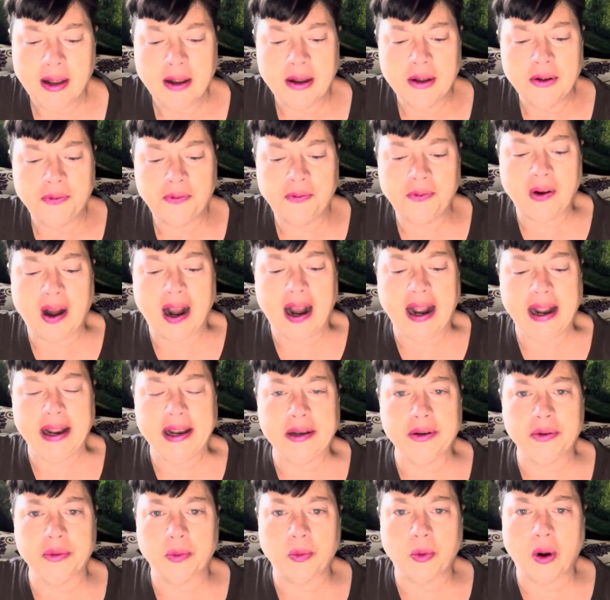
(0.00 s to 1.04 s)

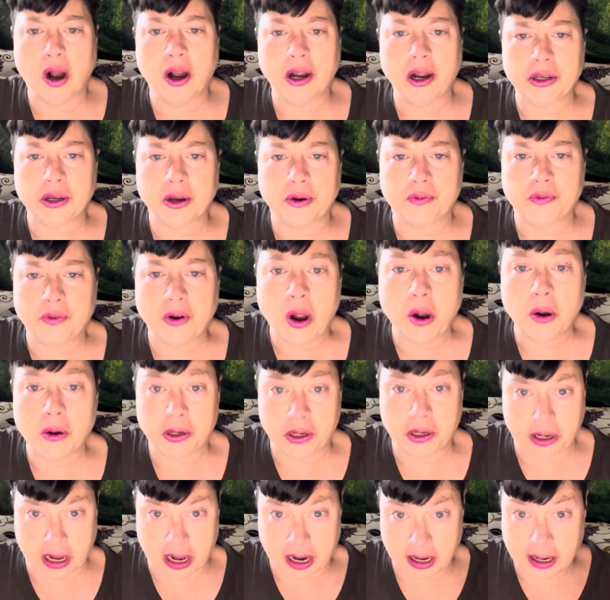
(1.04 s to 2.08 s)
find on your phone.
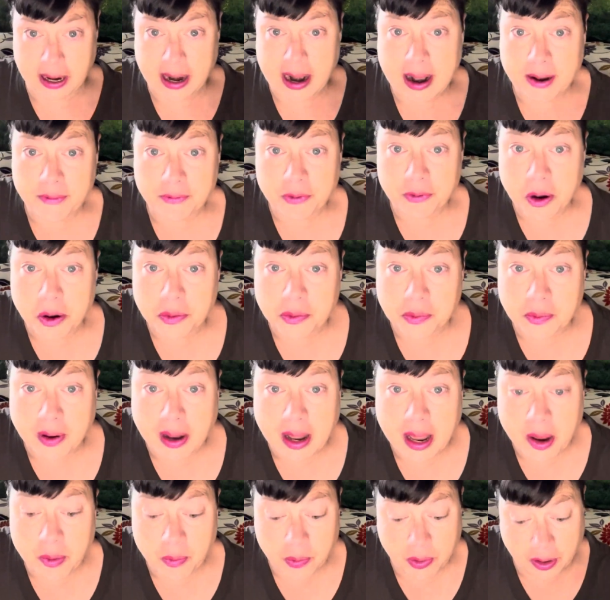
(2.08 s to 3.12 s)
You got an iPhone,
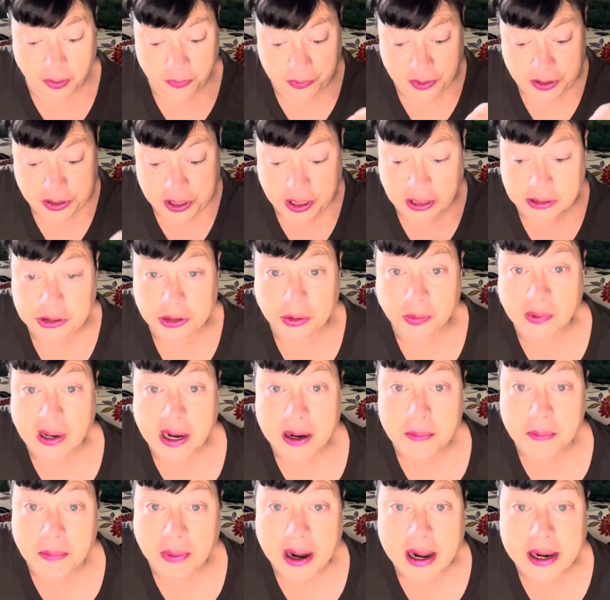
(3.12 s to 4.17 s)
right? Well, if you touch the
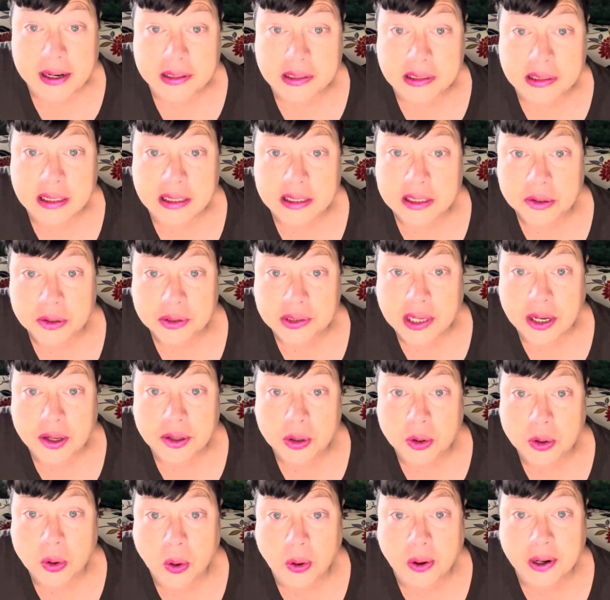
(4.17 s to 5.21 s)
red button, and it'll tell
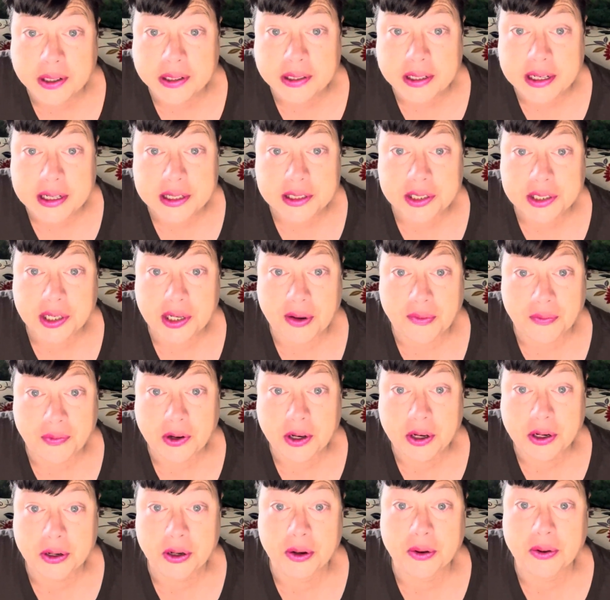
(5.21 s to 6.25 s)
the coordinates. And if you
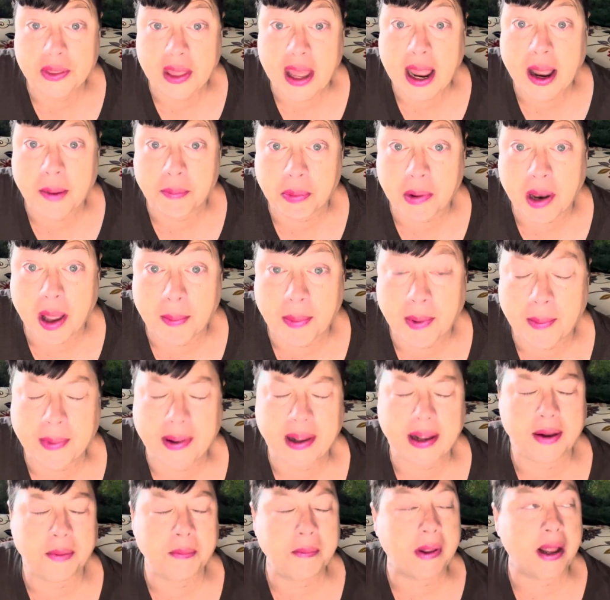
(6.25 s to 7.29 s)
can do that, blah, blah,
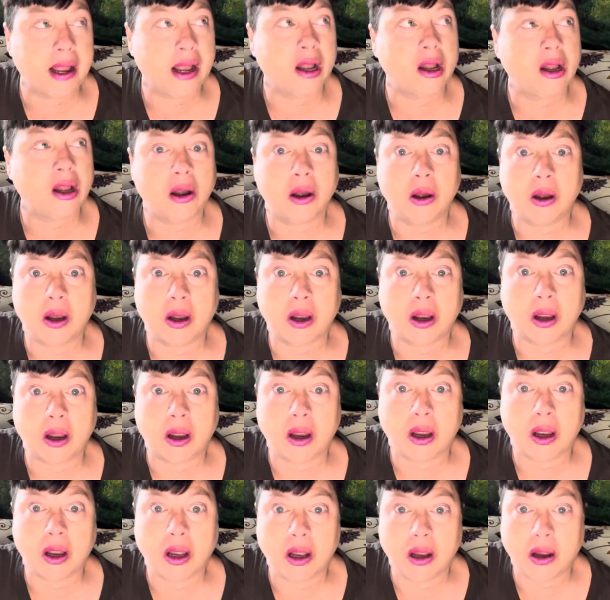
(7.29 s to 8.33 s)
blah. I'm like,
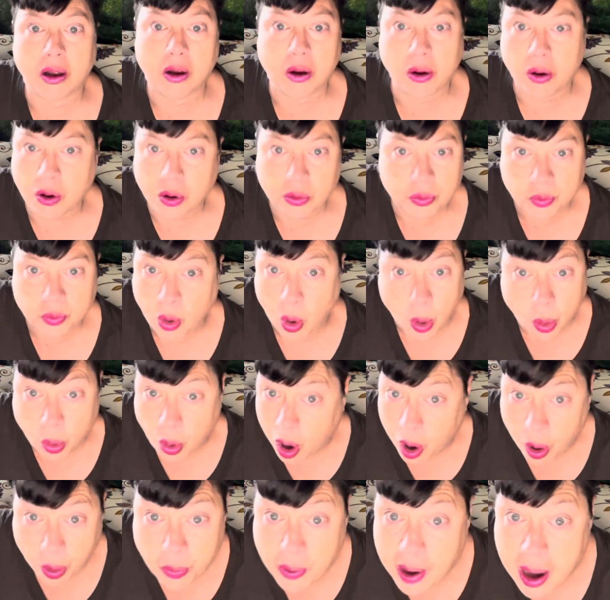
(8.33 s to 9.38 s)
oh,
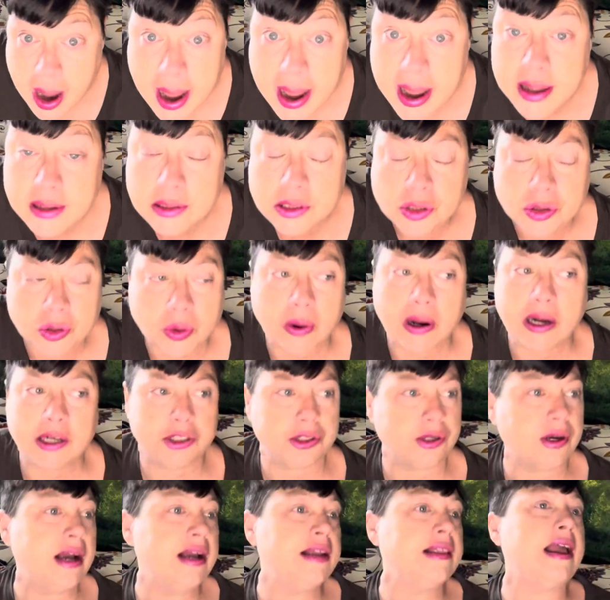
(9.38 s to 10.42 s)
all right. So I
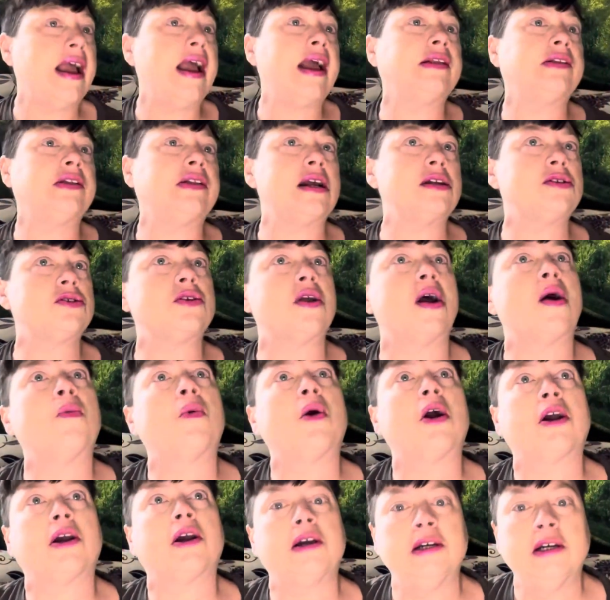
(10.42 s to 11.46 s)
try that. That's not
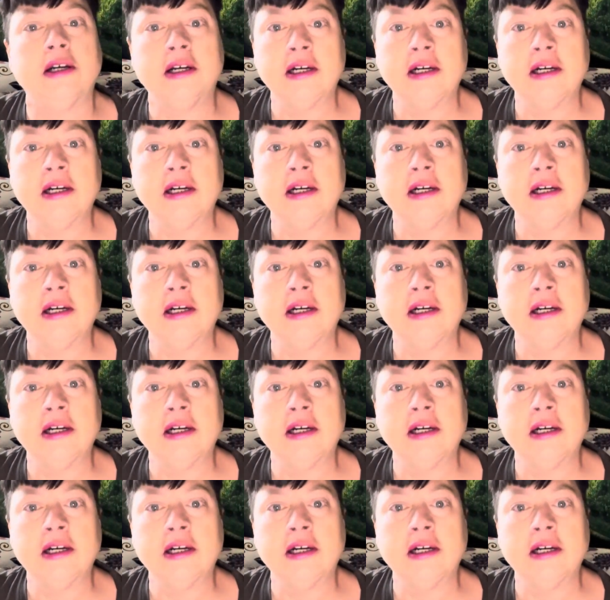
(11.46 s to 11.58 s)
working.